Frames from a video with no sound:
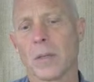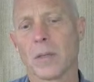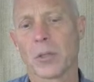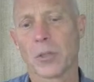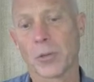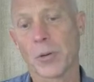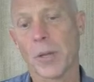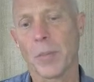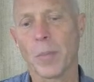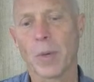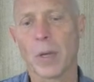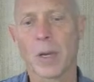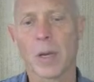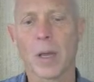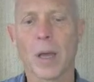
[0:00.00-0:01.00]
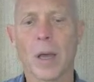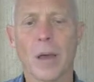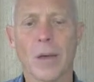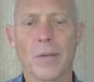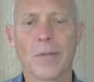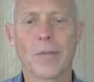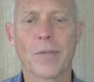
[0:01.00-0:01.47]
treatment
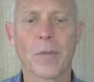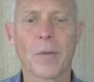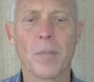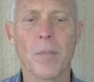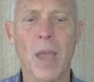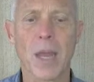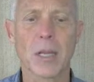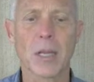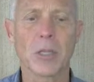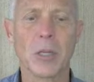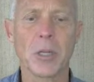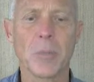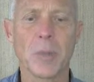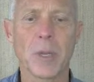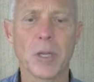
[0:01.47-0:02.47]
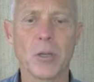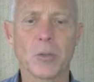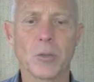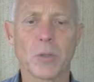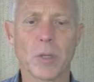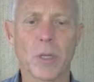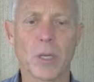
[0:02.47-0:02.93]
of managing
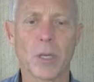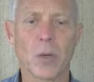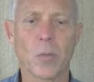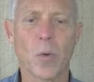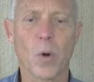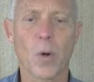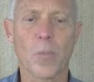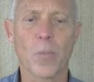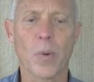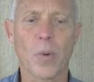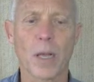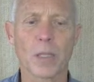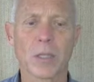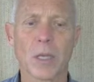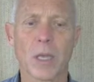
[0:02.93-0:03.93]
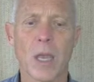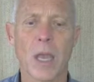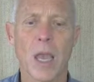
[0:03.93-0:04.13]
menus in WordPress.